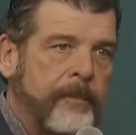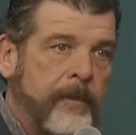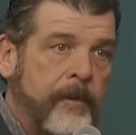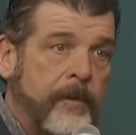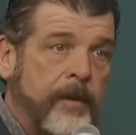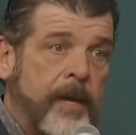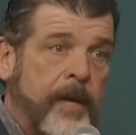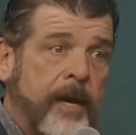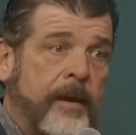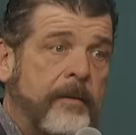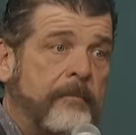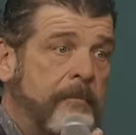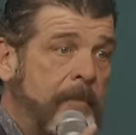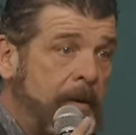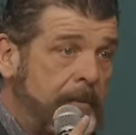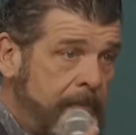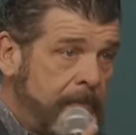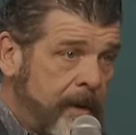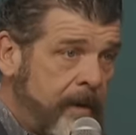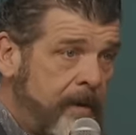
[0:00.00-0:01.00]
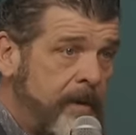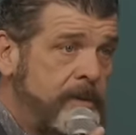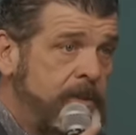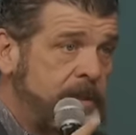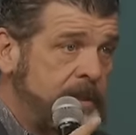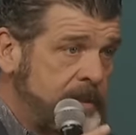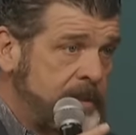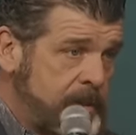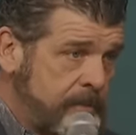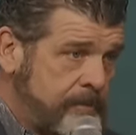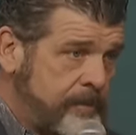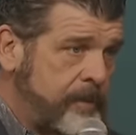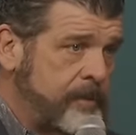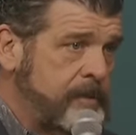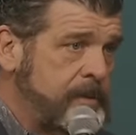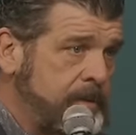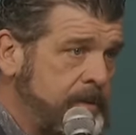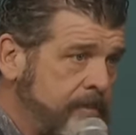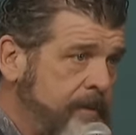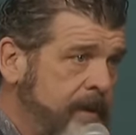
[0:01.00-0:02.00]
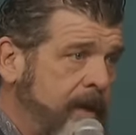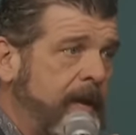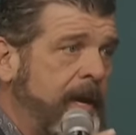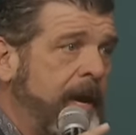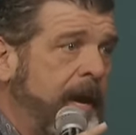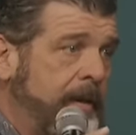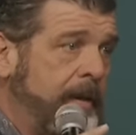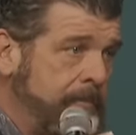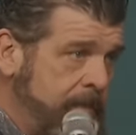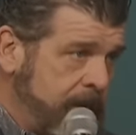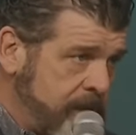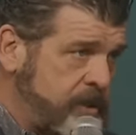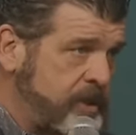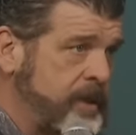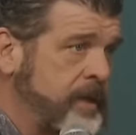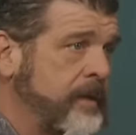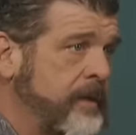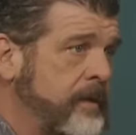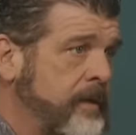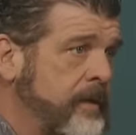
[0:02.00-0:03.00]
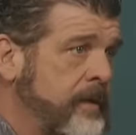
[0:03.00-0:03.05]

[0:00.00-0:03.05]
Okay? My marriage is supposed to be a mission.